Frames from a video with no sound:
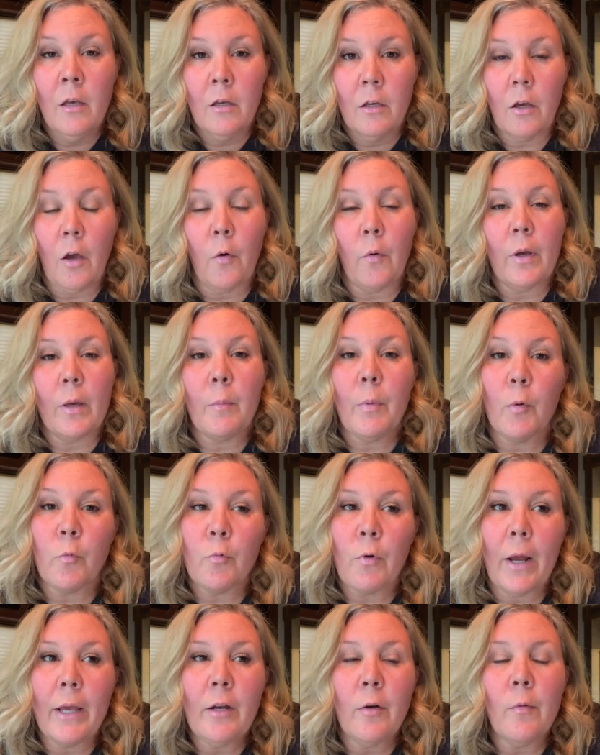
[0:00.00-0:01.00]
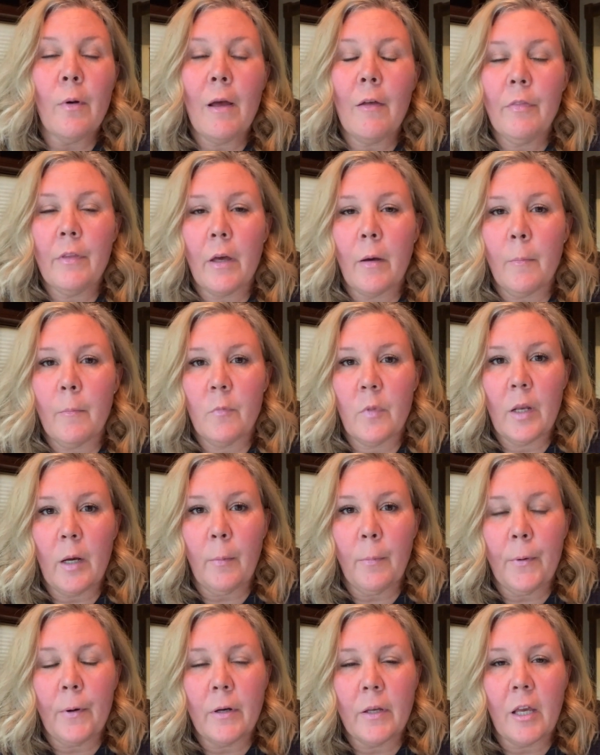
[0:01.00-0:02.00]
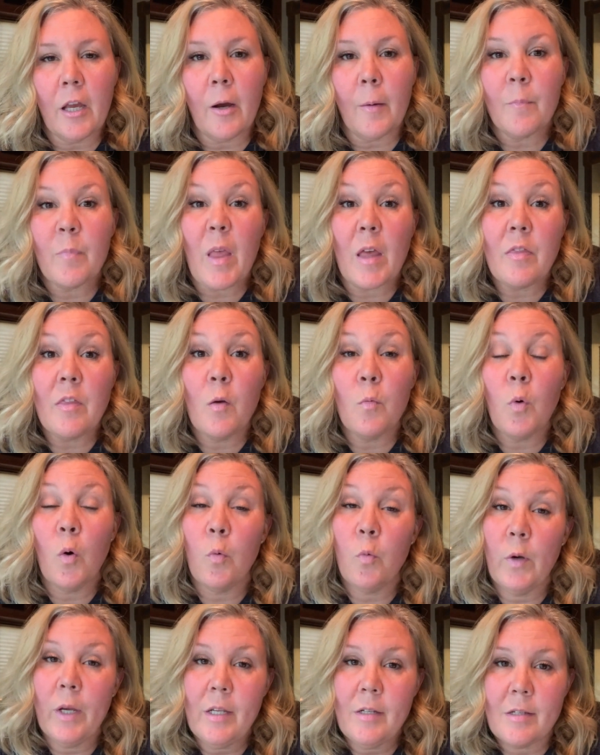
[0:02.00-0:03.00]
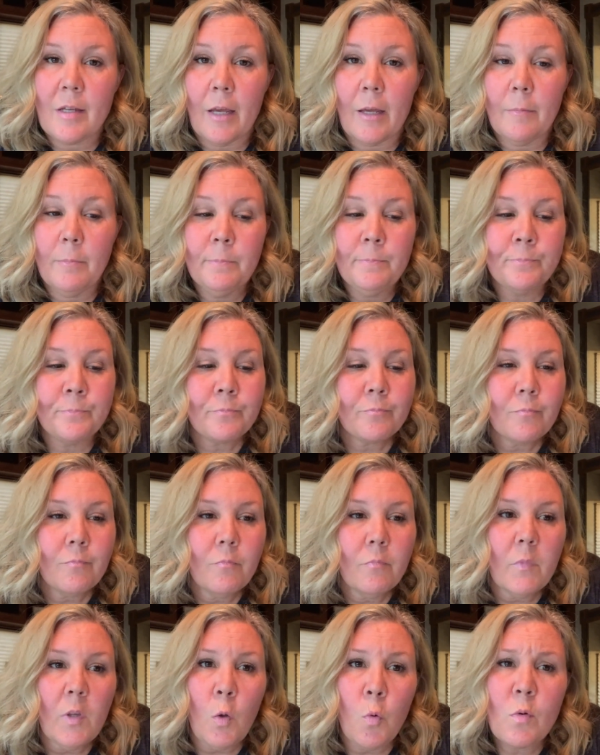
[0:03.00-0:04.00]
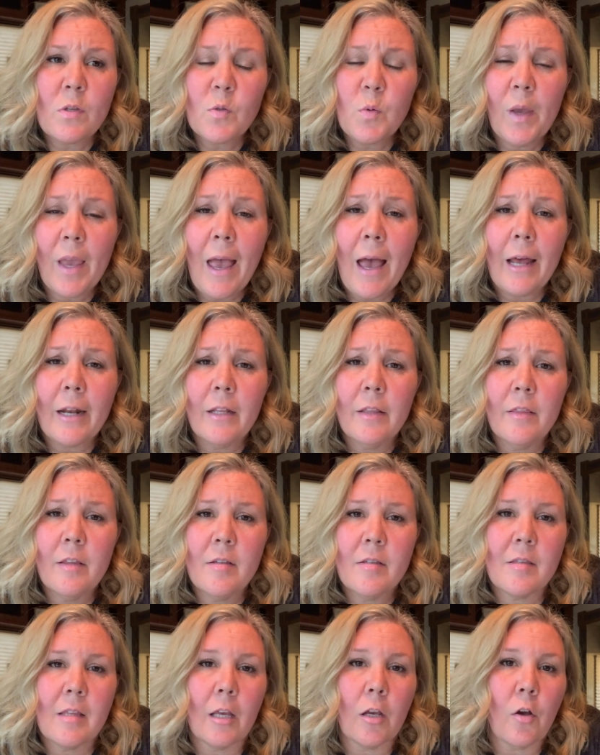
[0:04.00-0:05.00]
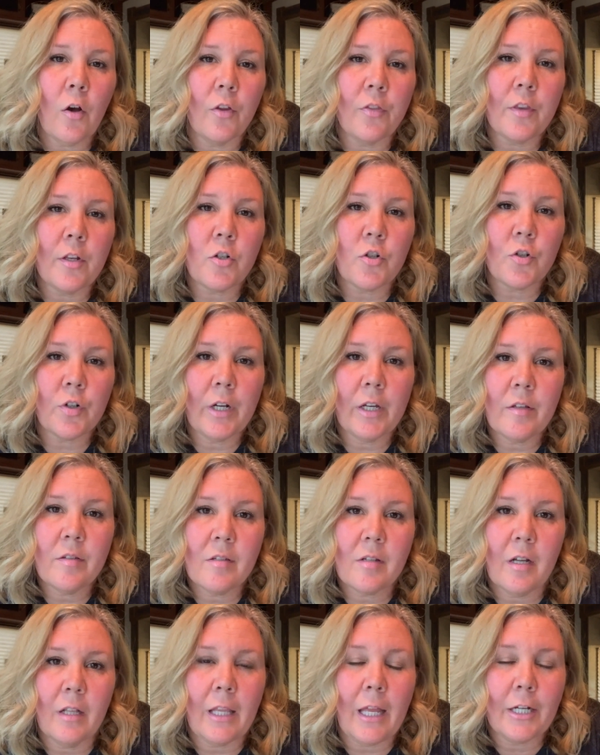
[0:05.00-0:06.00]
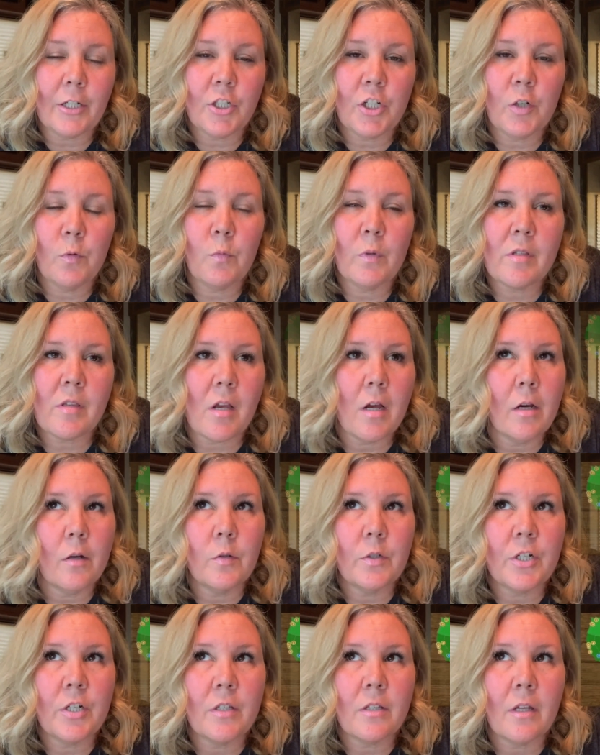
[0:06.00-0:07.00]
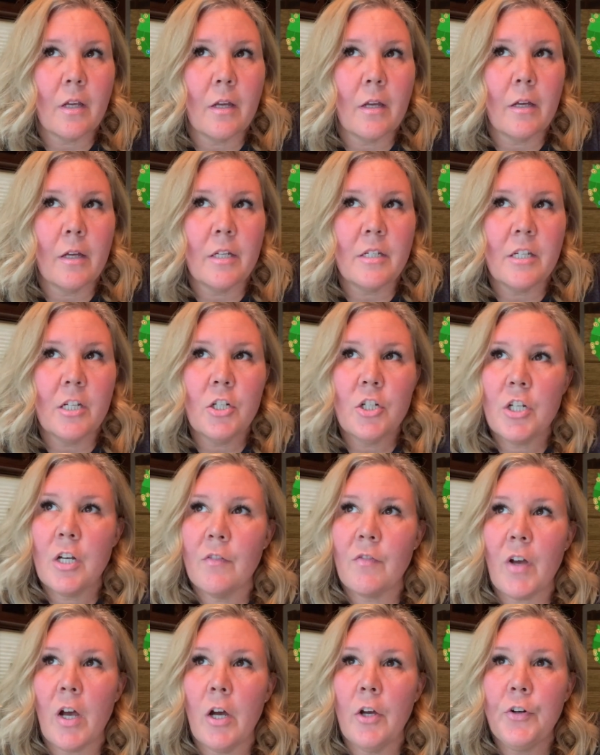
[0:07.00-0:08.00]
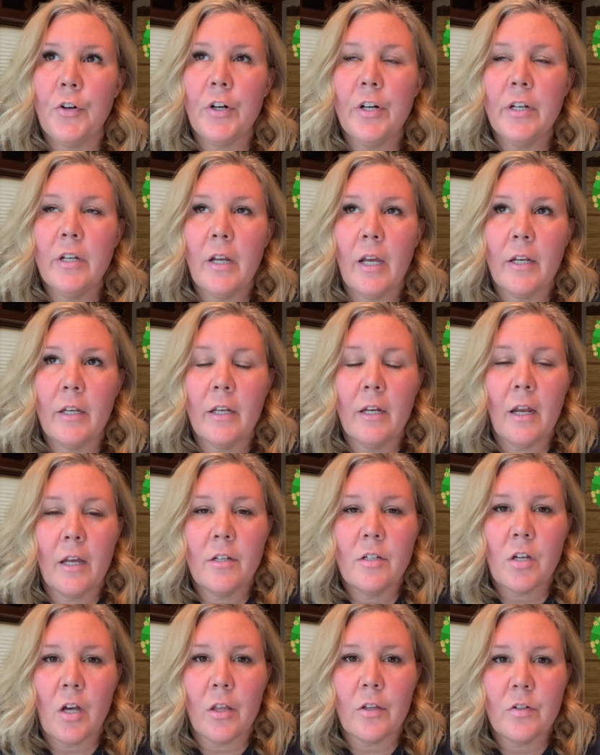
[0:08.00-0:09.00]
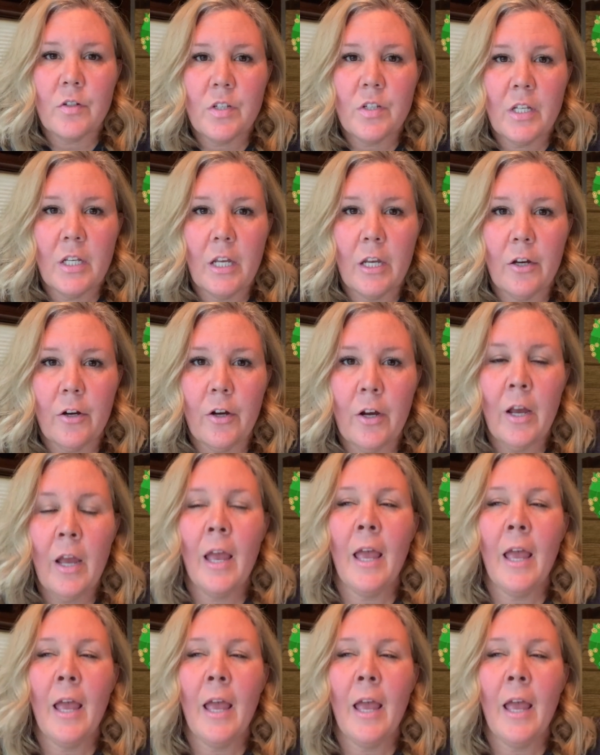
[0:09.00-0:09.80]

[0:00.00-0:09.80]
going, but right around there per year. And then what we did was we added this thing called the Trails Collection, which is an addition of $199 a year.